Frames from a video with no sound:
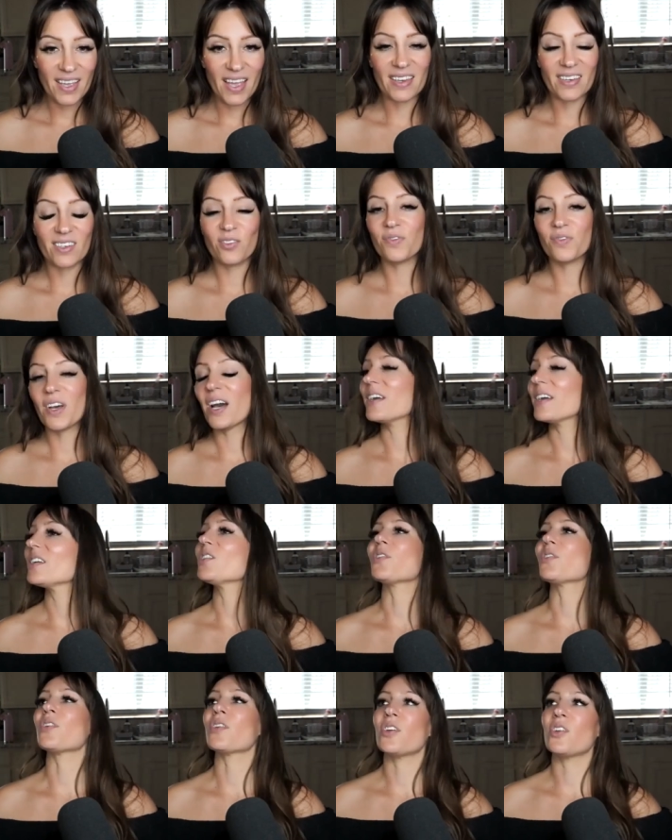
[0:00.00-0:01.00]
and you've got
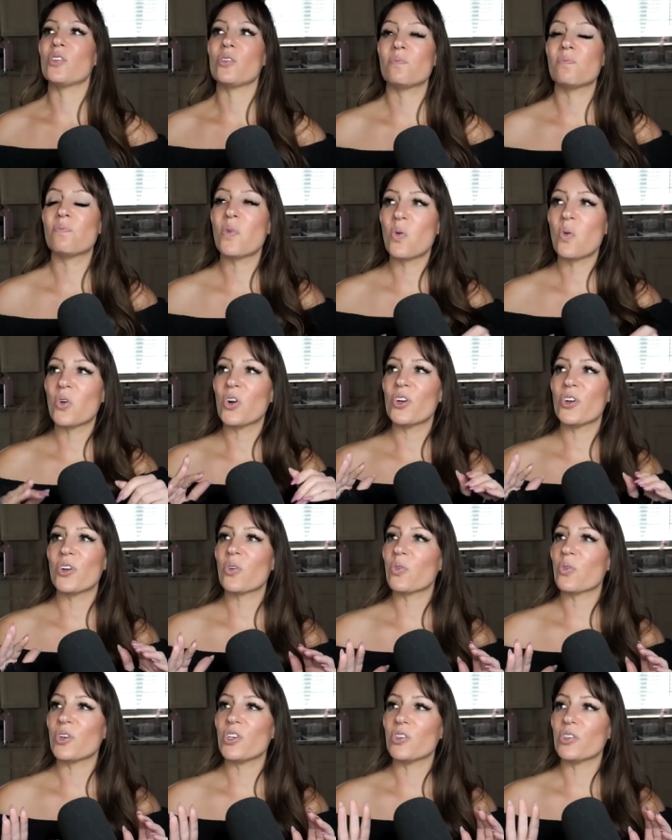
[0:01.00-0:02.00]
your your board
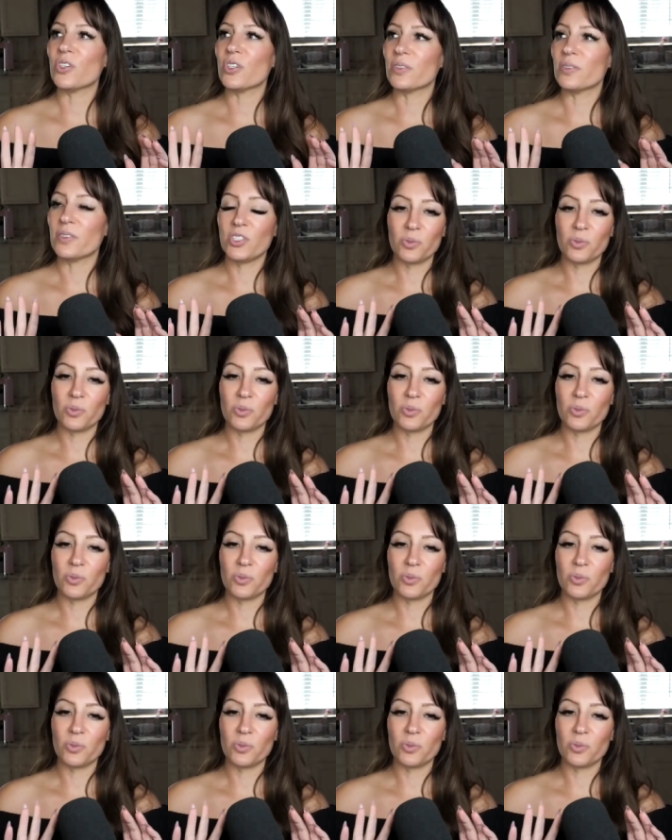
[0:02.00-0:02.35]
or your